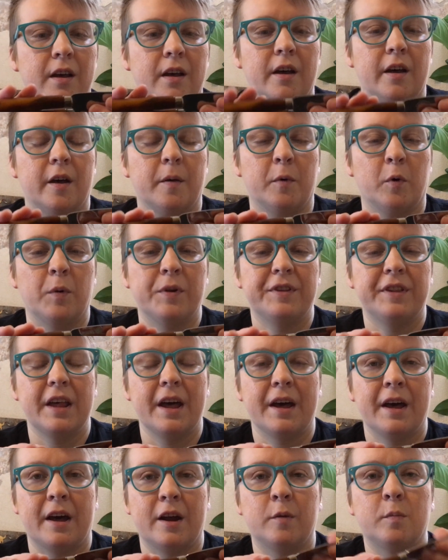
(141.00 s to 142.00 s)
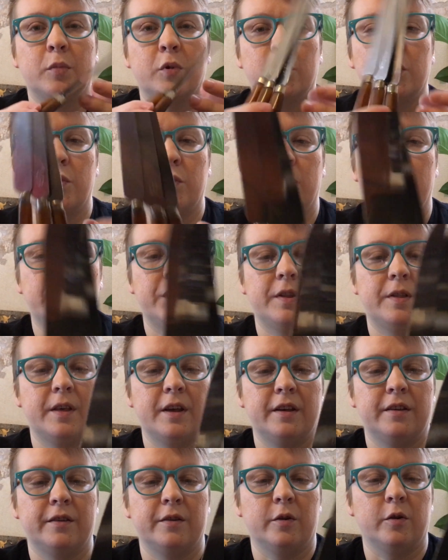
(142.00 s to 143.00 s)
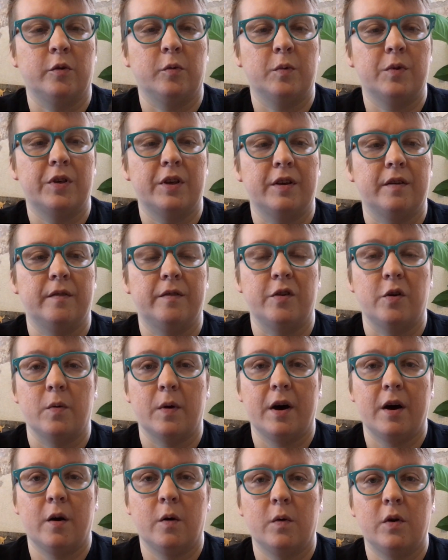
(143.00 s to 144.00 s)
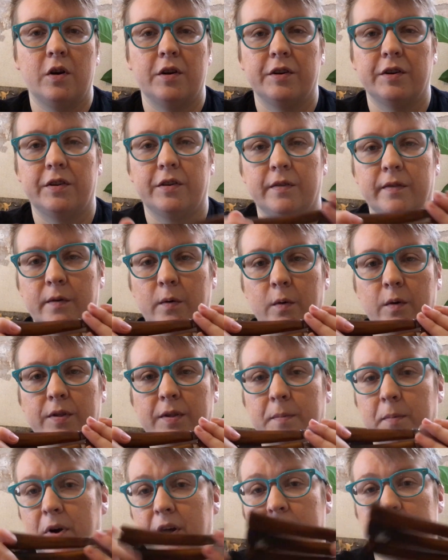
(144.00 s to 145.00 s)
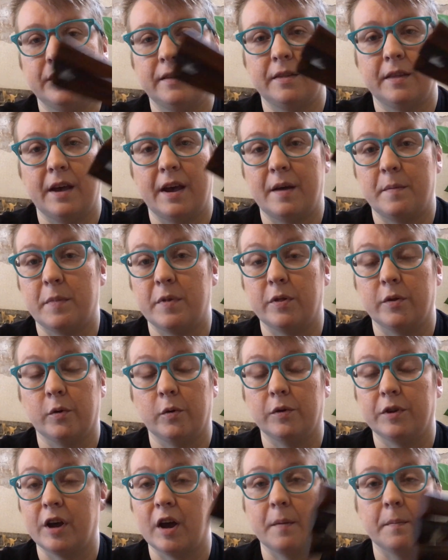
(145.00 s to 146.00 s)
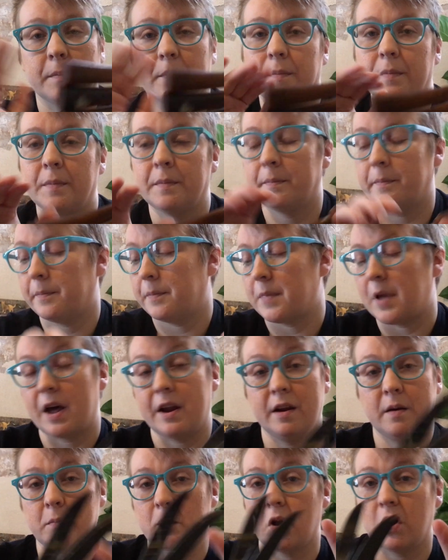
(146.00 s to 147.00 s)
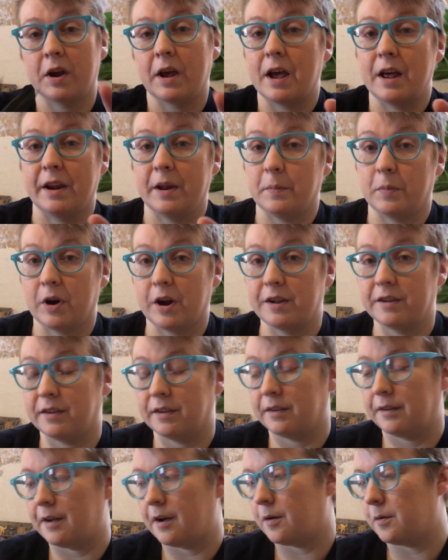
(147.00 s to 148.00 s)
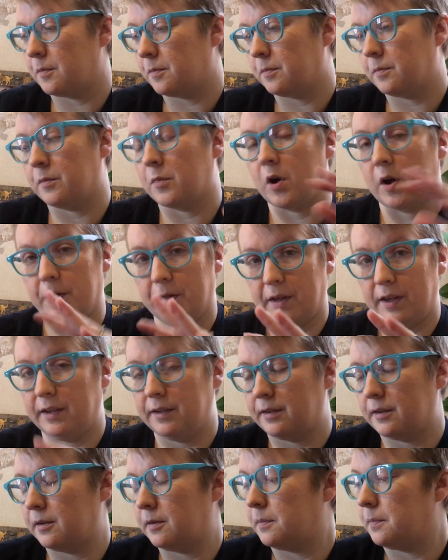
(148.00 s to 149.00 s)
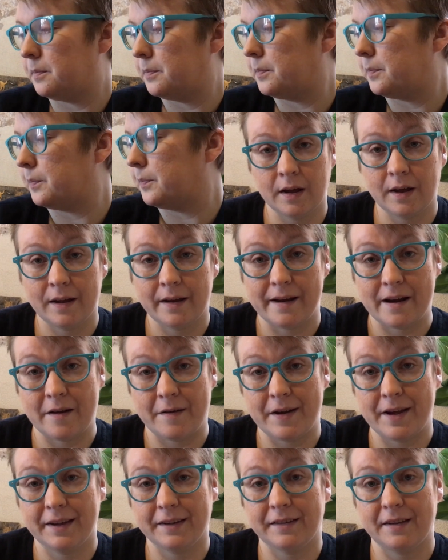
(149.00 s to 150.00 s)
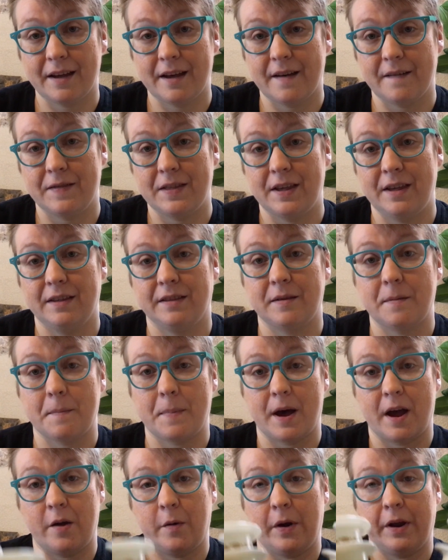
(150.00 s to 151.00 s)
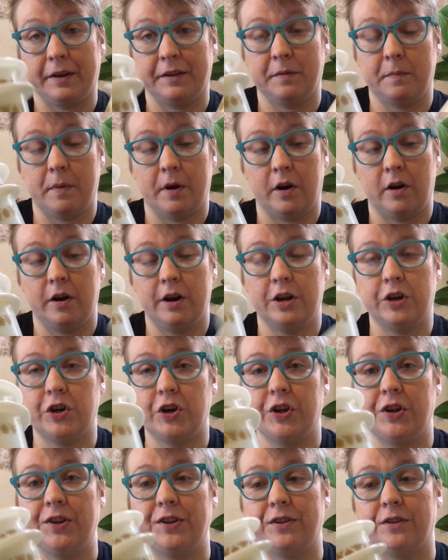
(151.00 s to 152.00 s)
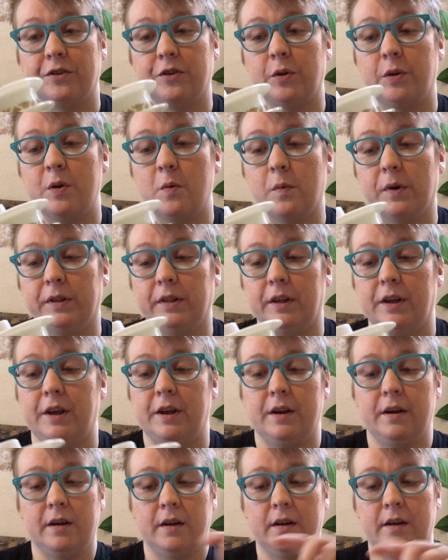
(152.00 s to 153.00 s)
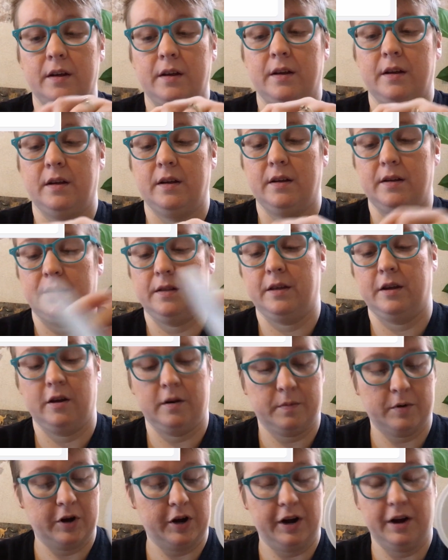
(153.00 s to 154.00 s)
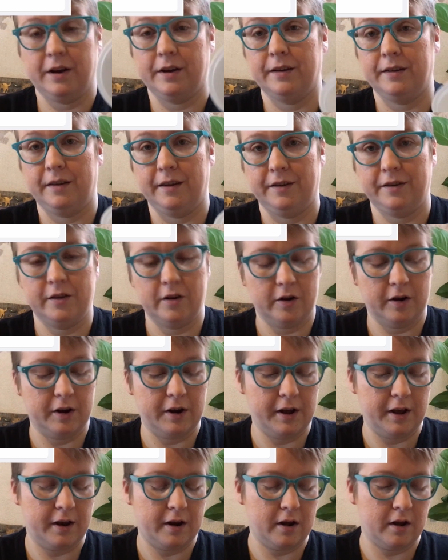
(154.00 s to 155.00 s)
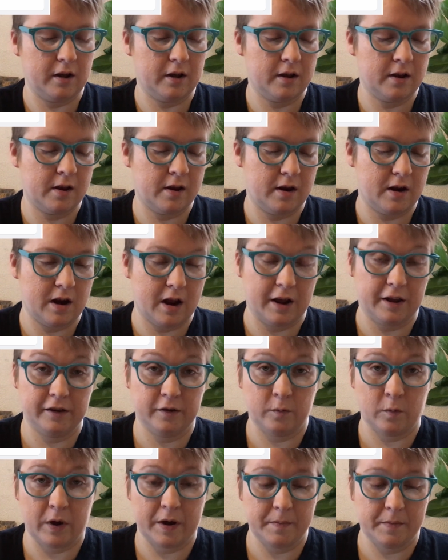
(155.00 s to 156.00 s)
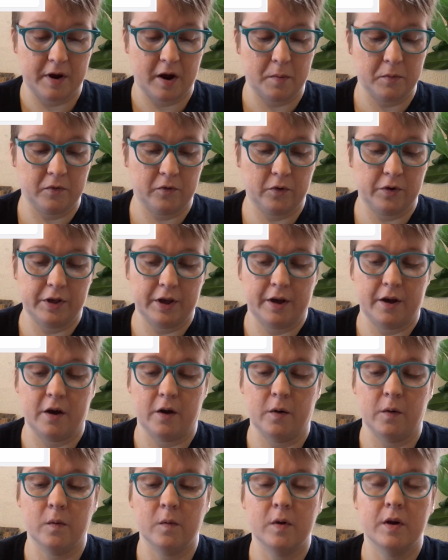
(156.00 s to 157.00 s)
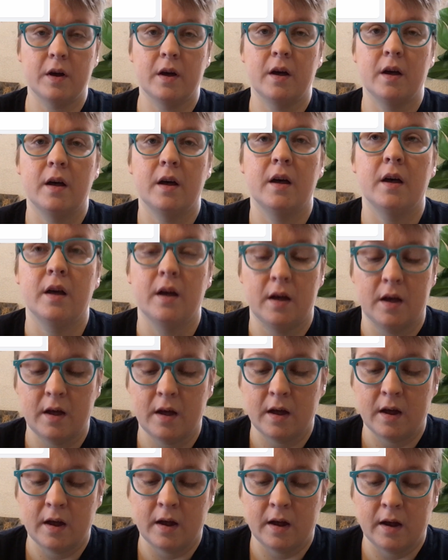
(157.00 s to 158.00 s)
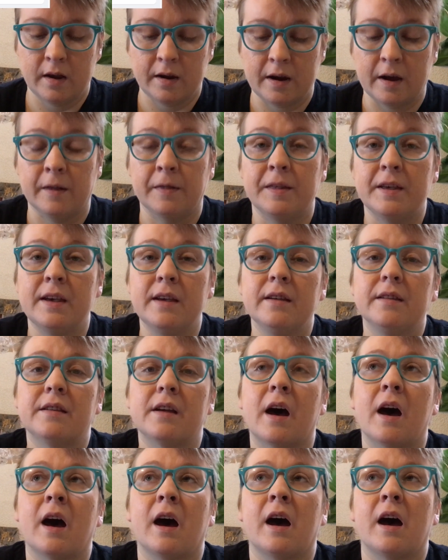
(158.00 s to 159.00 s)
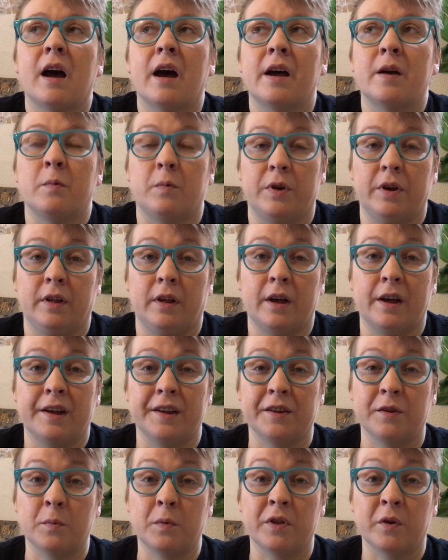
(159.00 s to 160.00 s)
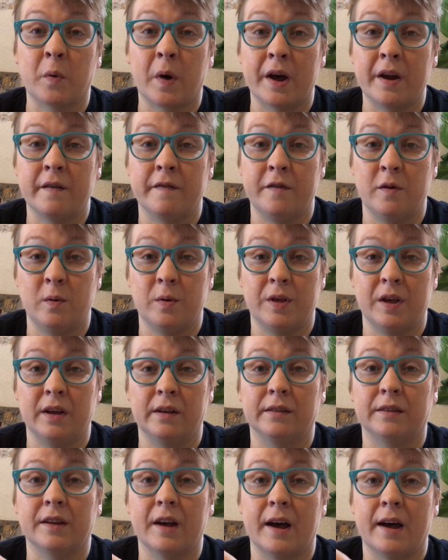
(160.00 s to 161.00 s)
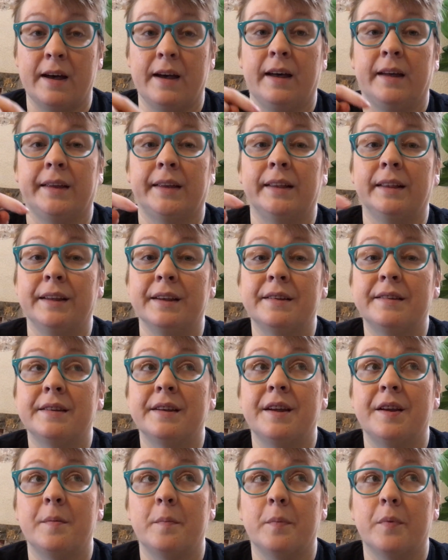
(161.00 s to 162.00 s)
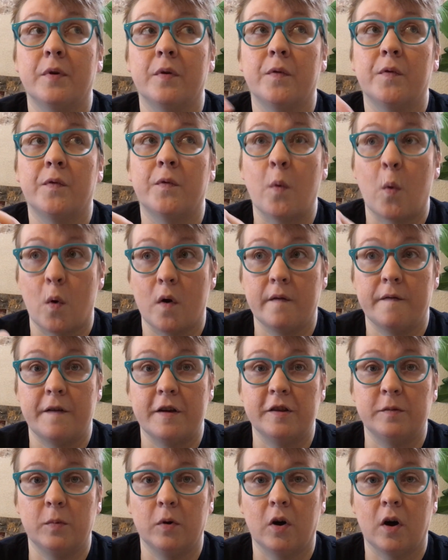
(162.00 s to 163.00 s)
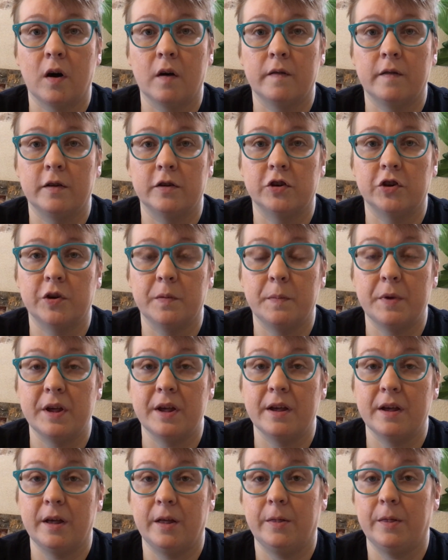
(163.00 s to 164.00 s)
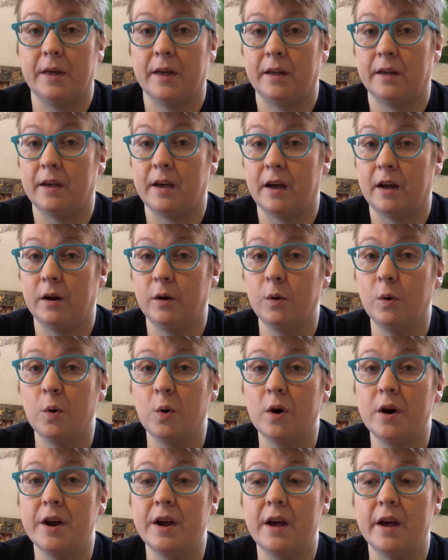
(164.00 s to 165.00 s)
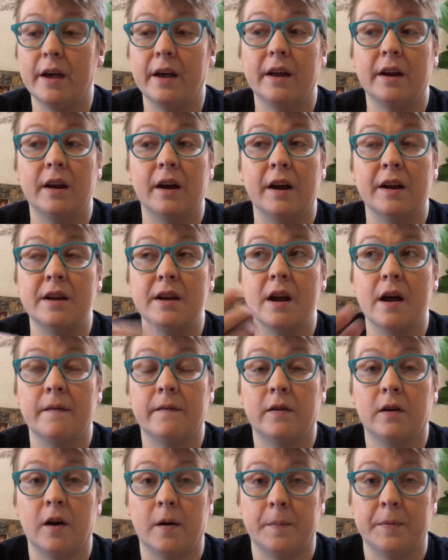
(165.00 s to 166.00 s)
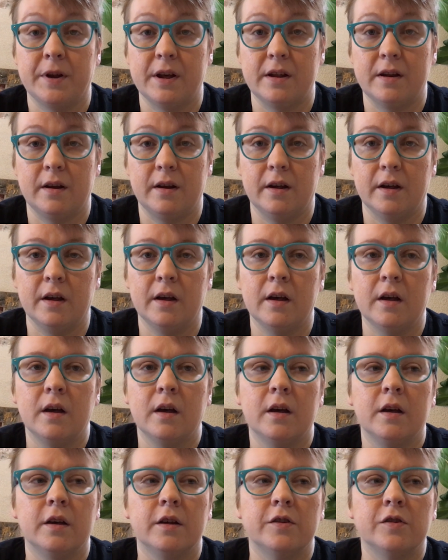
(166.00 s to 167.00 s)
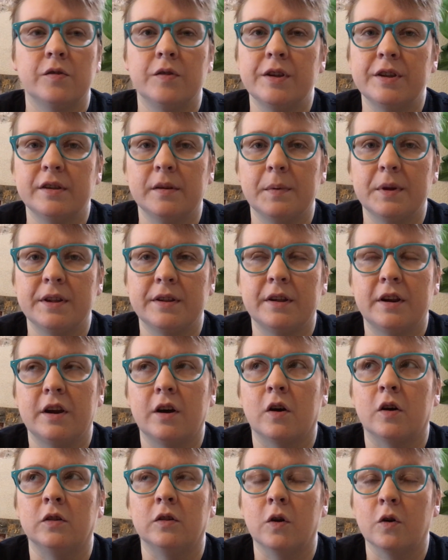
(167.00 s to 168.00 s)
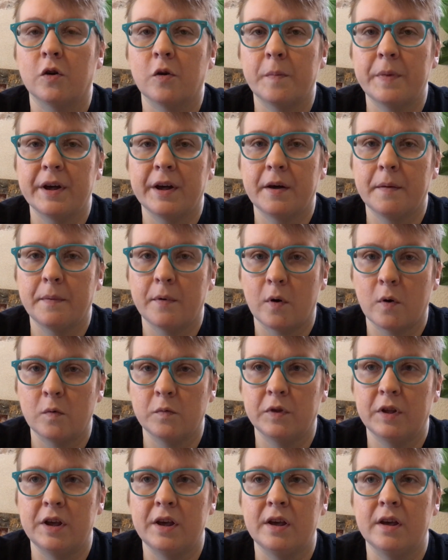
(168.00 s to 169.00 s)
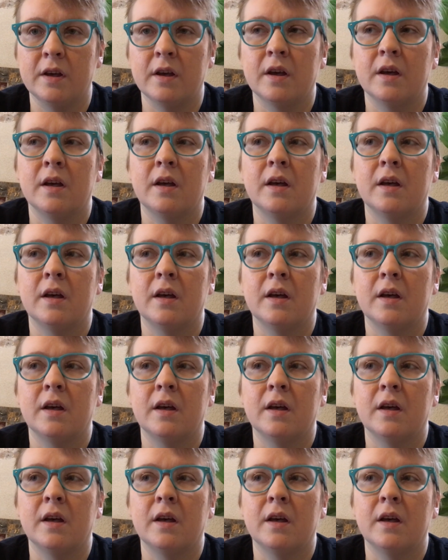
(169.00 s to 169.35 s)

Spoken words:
But once that got approved, they sold within a few hours for the price that they had been the whole time. I didn't mark any prices down on these. Now next I have these Pyrex butter dishes. There's only one lid, and they are pretty dusty, so they're gonna get a nice wipe down before they go. Now these, I realized with quite a few things I had listed before Facebook offered shipping in that category, and I never updated it. So these have been sitting on local pickup only.